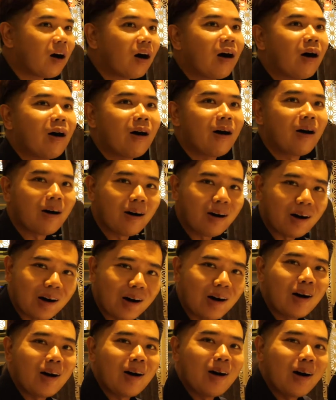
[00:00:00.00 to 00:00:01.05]

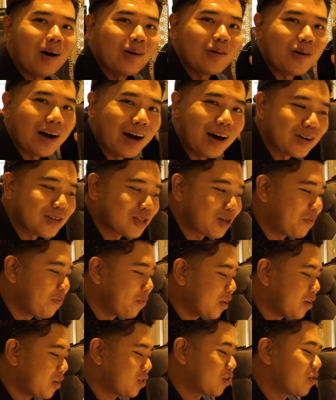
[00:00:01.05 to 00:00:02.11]
Oh, wow.
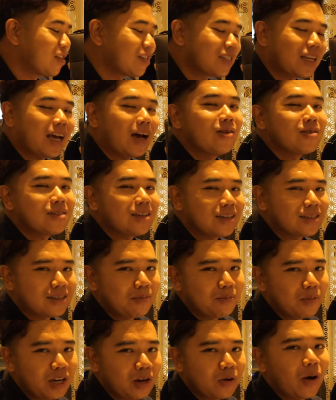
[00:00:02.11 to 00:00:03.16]
So this counts as
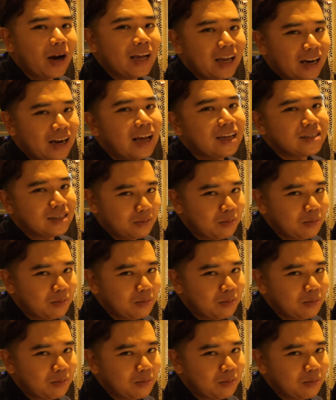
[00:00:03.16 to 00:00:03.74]
somebody recognizing